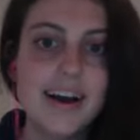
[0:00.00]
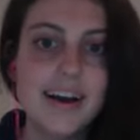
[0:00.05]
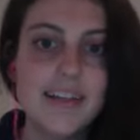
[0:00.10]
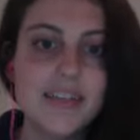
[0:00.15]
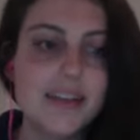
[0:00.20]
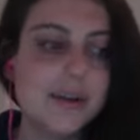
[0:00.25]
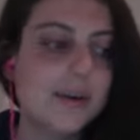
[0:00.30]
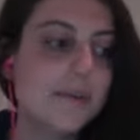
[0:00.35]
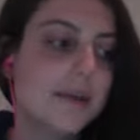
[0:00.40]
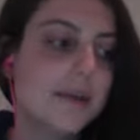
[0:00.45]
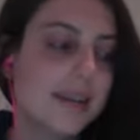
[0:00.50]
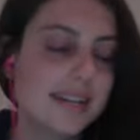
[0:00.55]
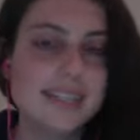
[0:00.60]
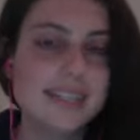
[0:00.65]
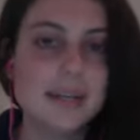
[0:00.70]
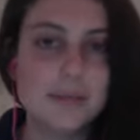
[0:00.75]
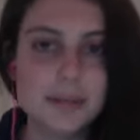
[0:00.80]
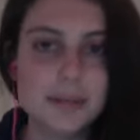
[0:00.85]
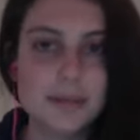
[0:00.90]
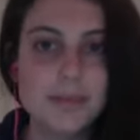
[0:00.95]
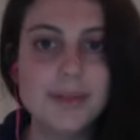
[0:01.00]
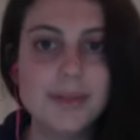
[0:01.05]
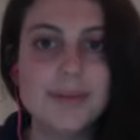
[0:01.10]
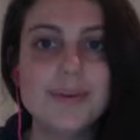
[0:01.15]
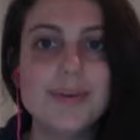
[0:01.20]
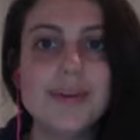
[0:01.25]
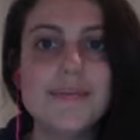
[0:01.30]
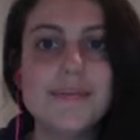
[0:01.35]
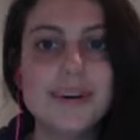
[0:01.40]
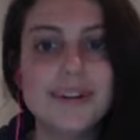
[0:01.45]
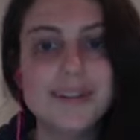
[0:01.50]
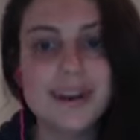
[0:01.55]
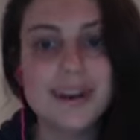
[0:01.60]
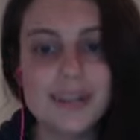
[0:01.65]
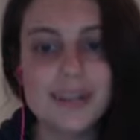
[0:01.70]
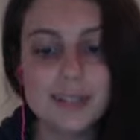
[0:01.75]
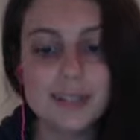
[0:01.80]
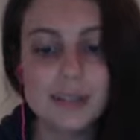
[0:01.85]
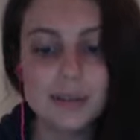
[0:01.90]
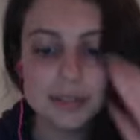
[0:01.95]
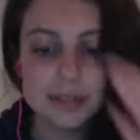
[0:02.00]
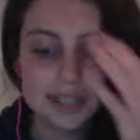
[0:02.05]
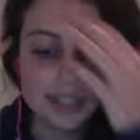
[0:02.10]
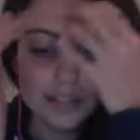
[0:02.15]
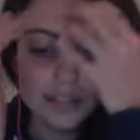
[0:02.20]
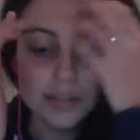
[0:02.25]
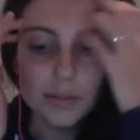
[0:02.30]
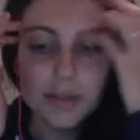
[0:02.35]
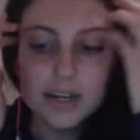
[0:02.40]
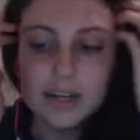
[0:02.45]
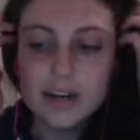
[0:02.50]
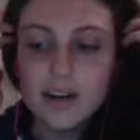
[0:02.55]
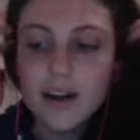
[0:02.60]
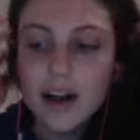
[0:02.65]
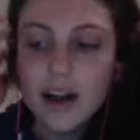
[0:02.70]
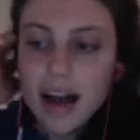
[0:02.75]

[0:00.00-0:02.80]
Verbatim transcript: there were many steps in between, but long story short,